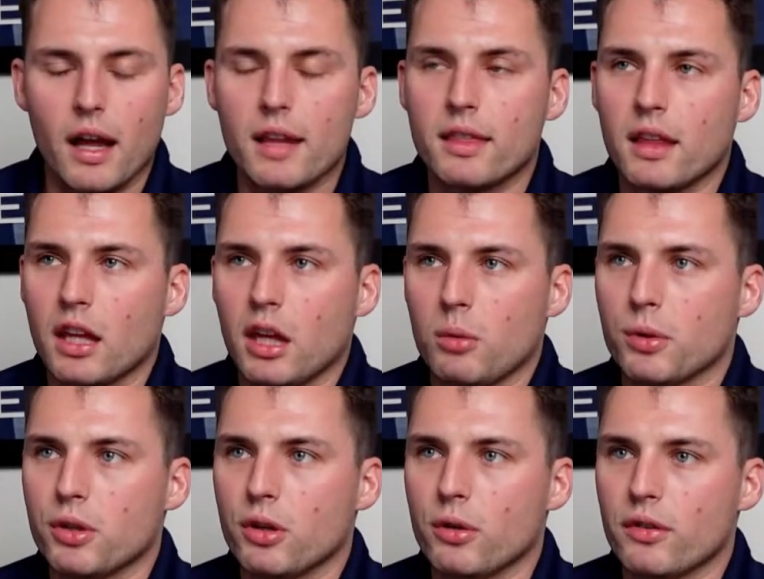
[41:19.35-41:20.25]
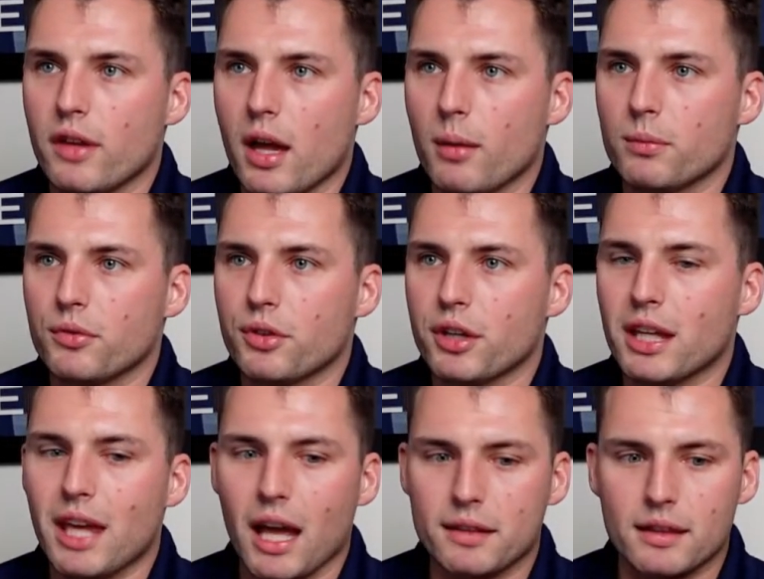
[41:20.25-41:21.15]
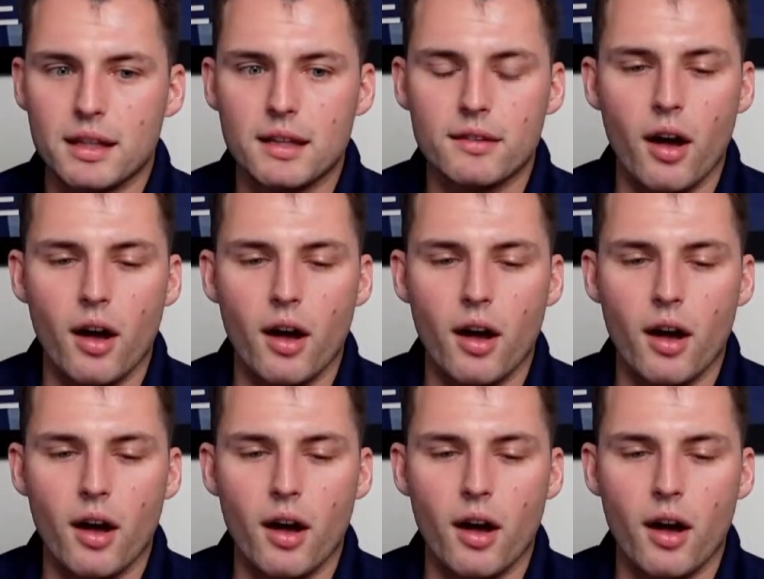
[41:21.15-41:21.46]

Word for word: I think he will use them to get these